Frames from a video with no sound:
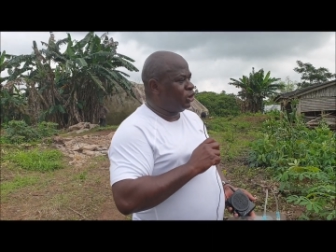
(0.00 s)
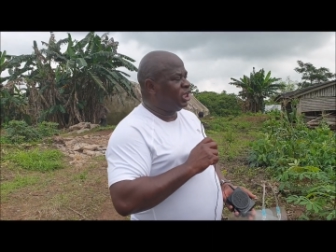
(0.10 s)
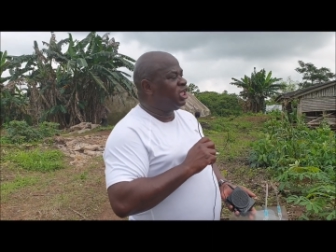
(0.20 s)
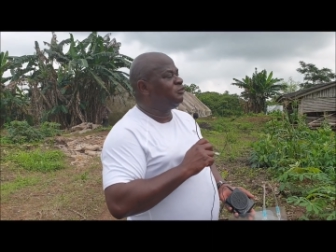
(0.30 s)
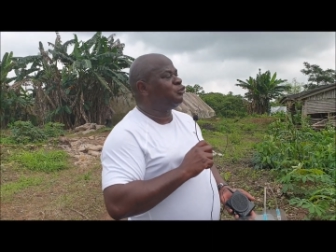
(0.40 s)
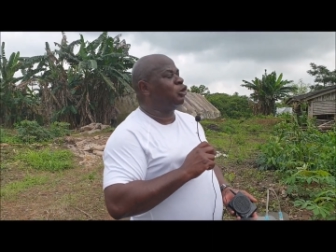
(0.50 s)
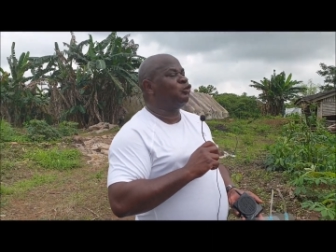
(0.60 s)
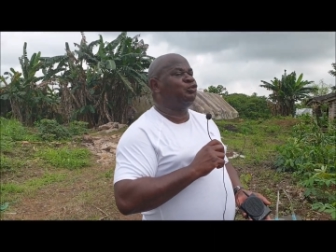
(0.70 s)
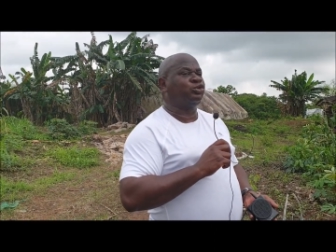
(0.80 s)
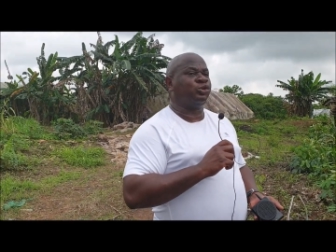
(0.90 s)
or they give wrong
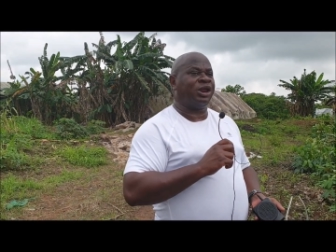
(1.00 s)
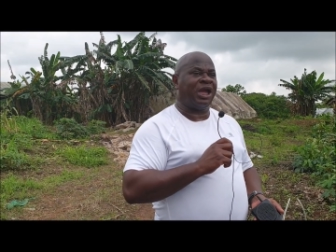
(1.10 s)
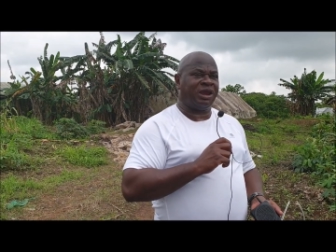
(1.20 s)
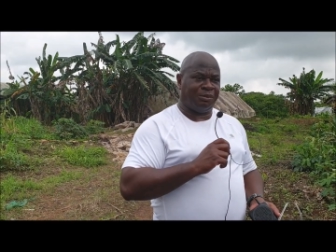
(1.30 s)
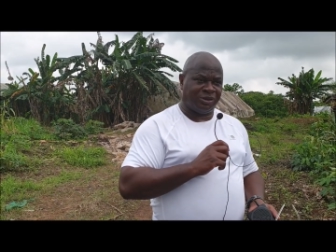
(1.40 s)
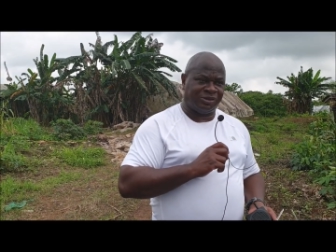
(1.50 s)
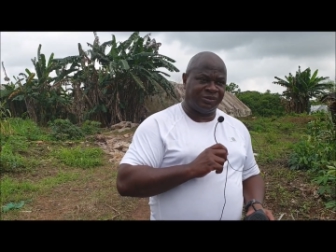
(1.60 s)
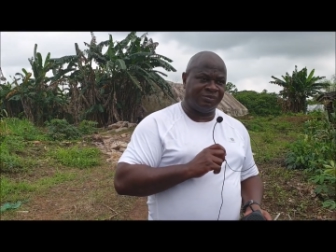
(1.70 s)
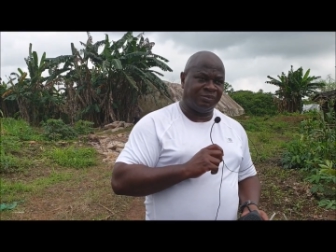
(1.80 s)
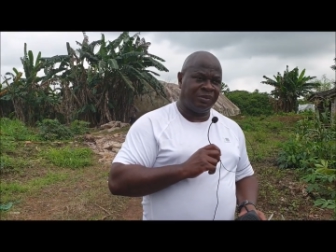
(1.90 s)
food to the animals,
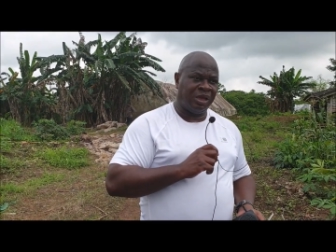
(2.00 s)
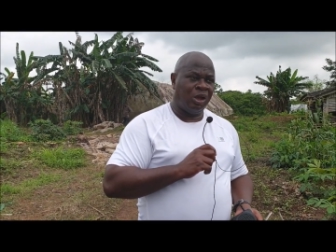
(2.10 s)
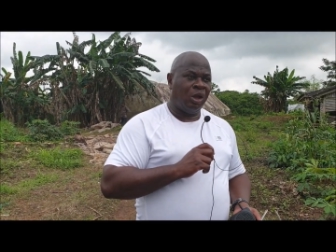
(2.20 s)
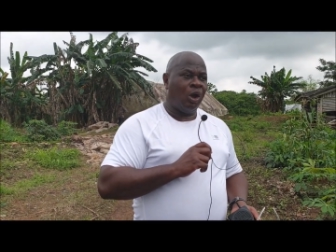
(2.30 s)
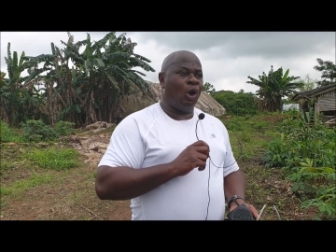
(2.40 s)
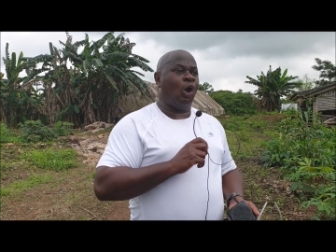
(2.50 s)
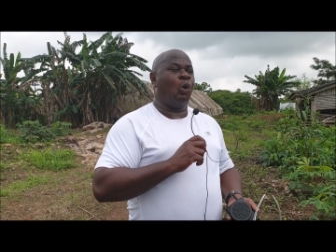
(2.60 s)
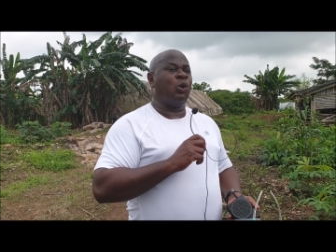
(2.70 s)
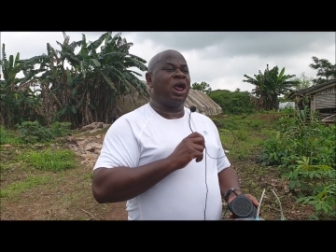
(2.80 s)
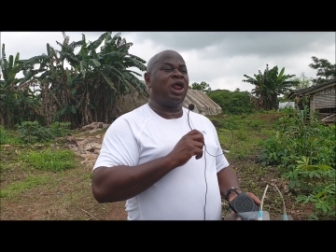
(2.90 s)

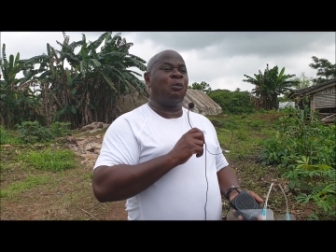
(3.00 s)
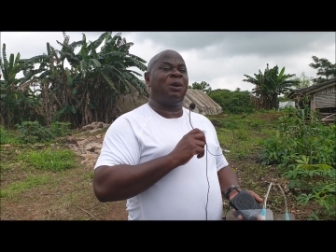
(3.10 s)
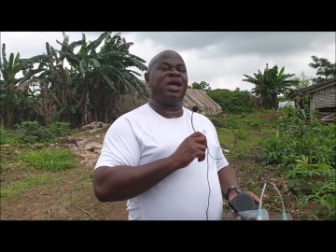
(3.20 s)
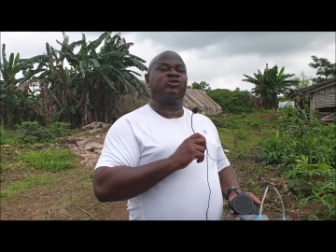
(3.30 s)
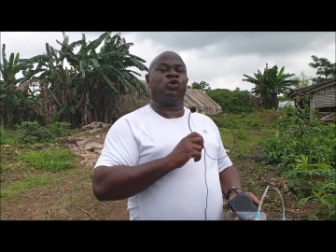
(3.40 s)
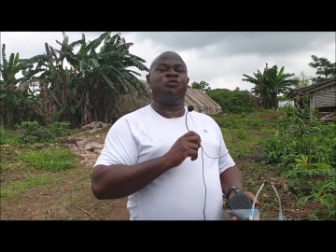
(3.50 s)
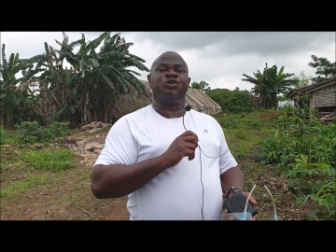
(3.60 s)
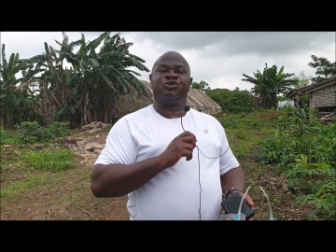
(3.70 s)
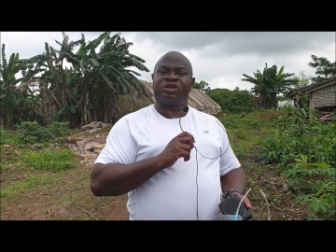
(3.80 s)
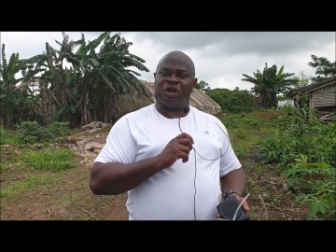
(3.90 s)
or we allow buyers to
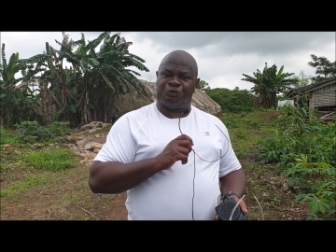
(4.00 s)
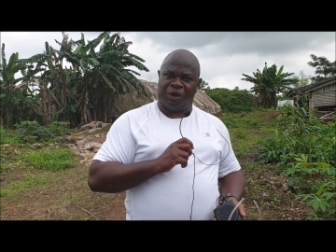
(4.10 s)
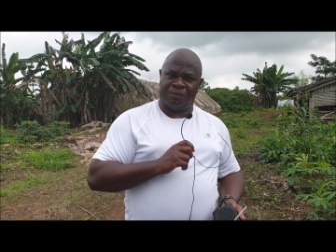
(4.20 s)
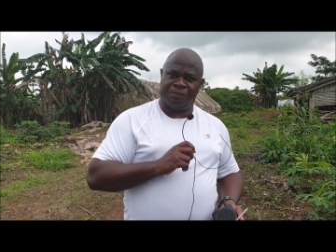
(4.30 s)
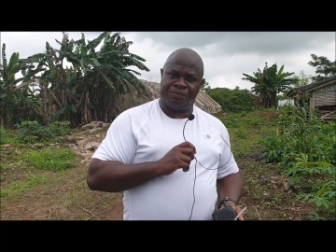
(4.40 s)
infiltrate our farm.